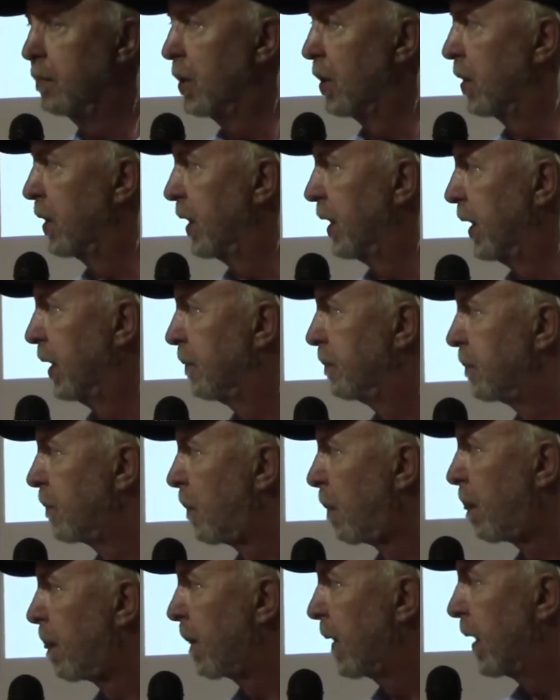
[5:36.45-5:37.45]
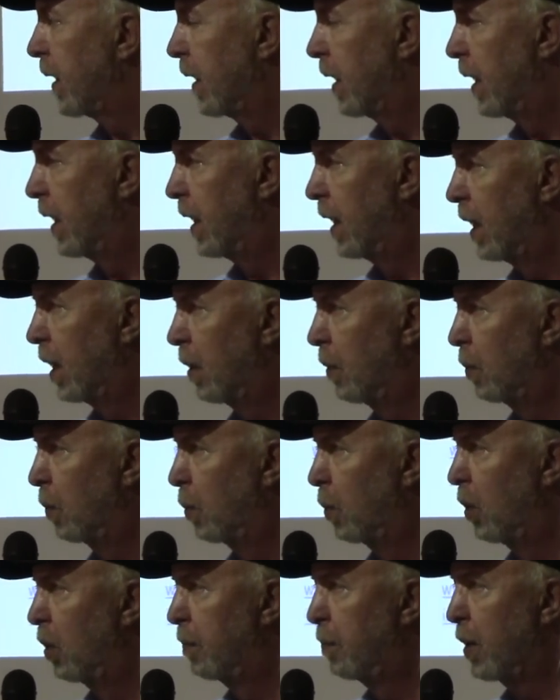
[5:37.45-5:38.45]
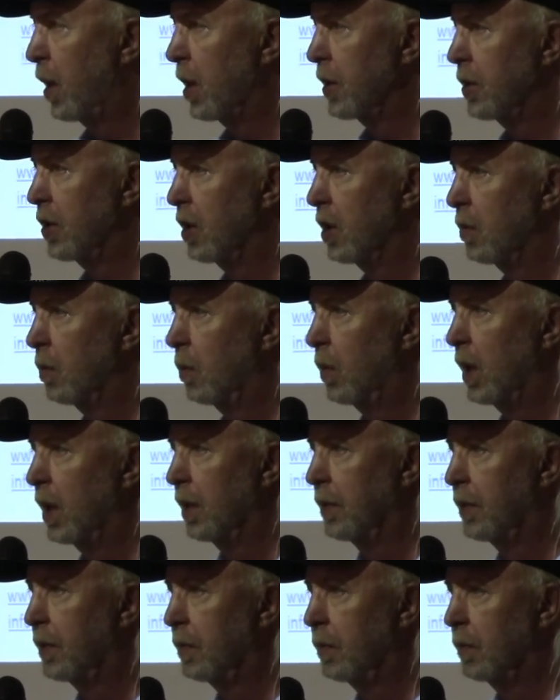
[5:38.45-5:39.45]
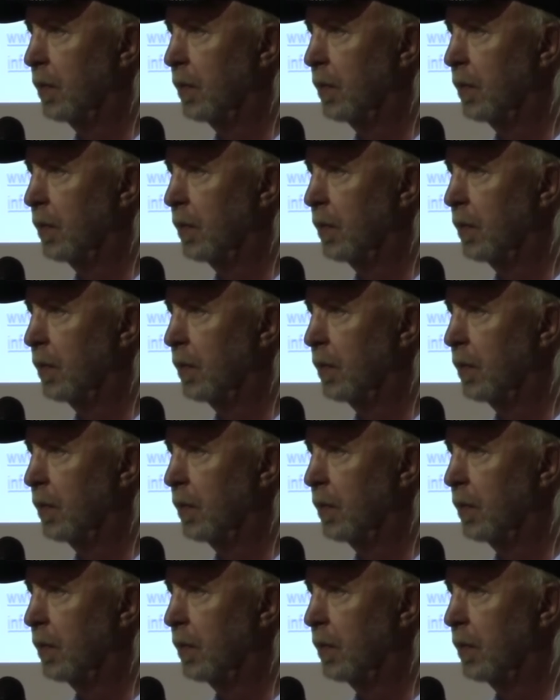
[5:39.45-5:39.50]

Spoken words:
community. We'll partner with